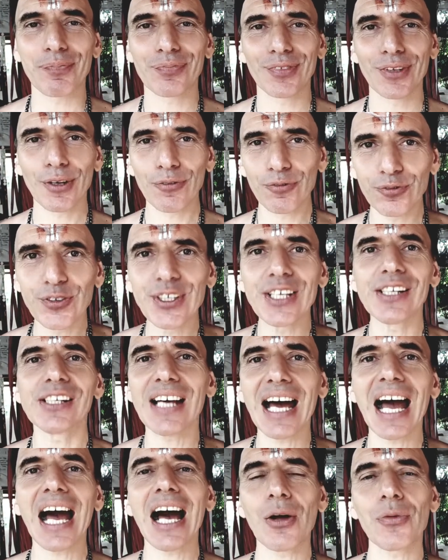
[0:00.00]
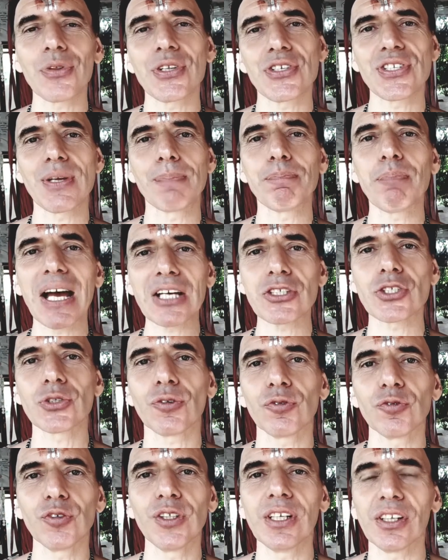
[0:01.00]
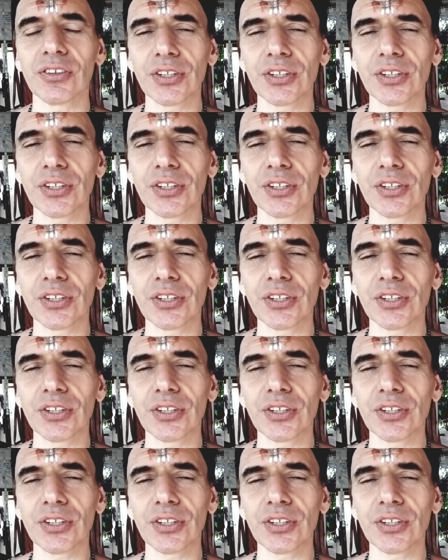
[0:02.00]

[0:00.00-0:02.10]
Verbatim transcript: Feel how this impacts your field.